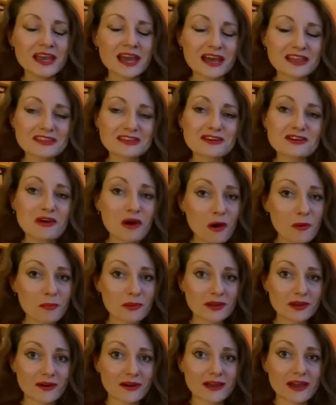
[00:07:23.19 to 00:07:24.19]
And the
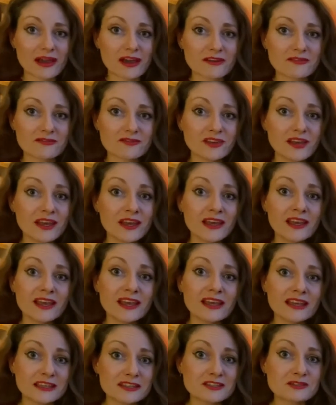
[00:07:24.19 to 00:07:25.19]
copy I have
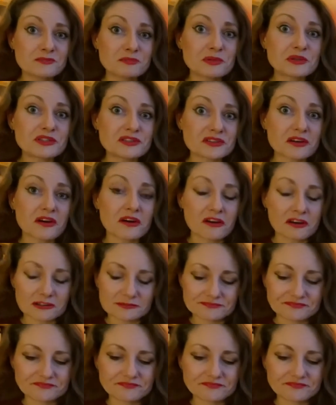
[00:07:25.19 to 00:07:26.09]
is bizarre.